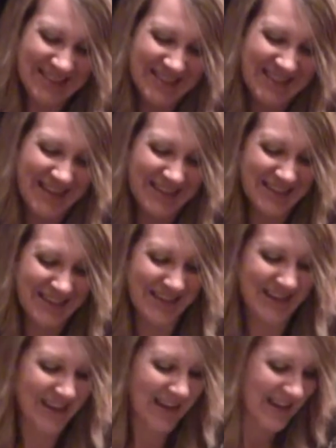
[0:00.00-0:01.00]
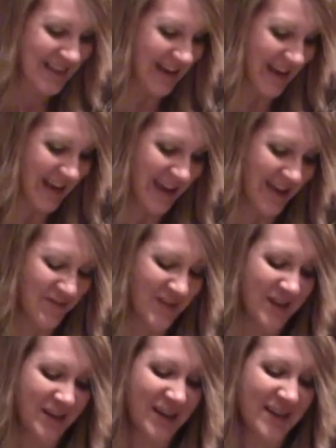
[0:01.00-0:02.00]
section that I have
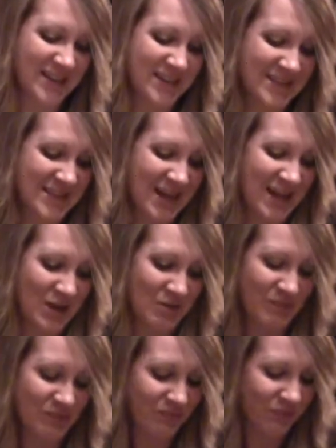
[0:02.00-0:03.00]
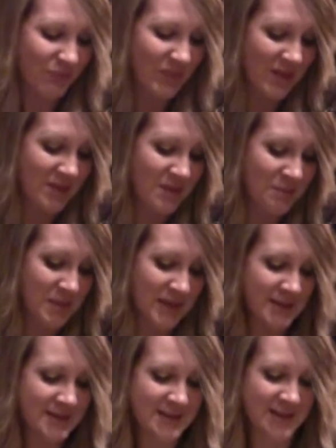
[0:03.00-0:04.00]
here is the
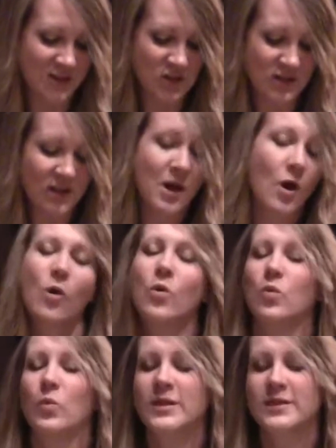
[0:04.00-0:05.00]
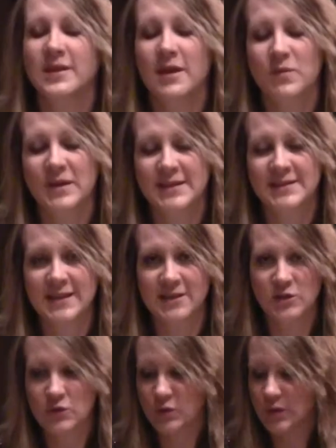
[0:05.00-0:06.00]
meat section. Oh, one thing I want to say
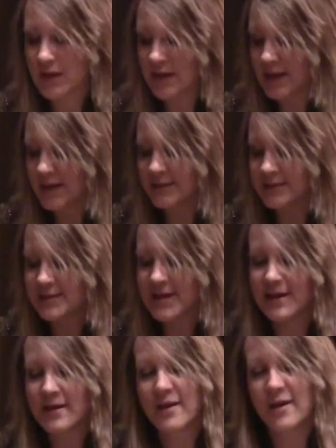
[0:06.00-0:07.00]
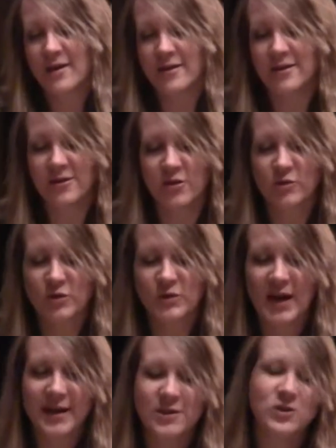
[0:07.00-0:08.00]
too is that you know, you
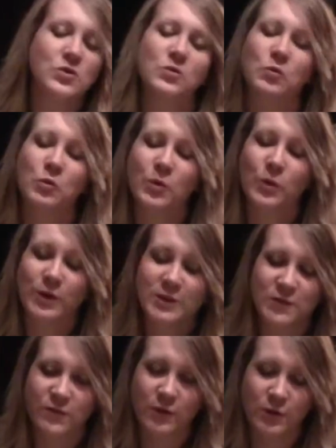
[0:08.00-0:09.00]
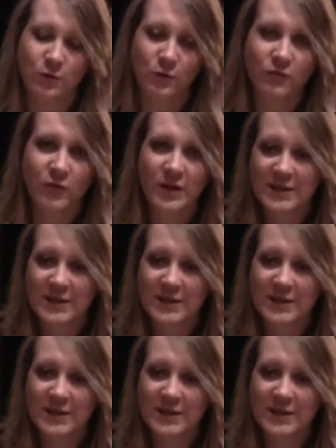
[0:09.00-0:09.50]
got to do what works for you. For